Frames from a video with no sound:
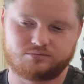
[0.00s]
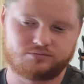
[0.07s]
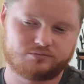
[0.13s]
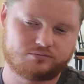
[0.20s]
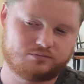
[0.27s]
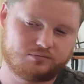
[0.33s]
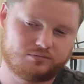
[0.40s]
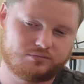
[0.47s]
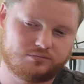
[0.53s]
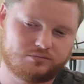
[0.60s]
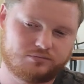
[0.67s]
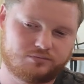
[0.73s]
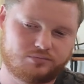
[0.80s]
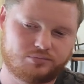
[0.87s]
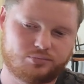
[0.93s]

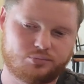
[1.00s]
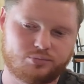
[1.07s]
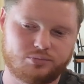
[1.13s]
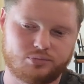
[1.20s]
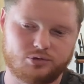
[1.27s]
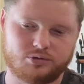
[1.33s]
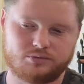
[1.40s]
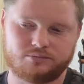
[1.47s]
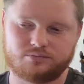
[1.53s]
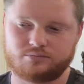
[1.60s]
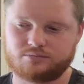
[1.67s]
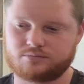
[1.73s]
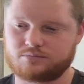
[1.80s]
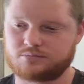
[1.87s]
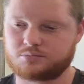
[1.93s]

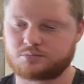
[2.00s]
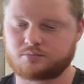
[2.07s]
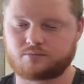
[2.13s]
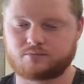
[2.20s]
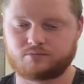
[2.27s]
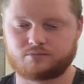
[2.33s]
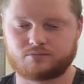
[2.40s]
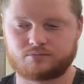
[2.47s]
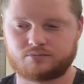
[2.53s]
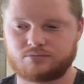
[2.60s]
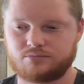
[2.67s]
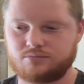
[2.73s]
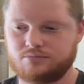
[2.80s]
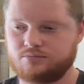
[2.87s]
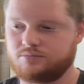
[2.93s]

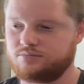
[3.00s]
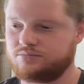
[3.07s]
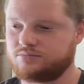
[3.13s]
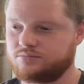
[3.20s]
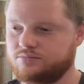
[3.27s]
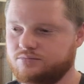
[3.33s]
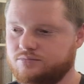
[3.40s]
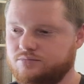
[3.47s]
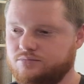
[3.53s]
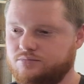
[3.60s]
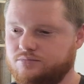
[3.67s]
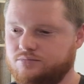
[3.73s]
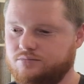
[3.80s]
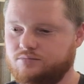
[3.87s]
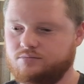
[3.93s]

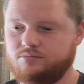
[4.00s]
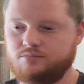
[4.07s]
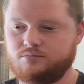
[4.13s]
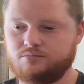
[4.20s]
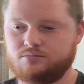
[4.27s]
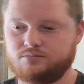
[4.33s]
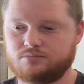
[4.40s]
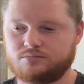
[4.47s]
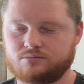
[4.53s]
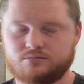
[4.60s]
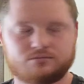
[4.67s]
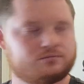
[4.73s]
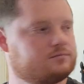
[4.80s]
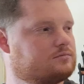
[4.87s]
The person shown says nothing.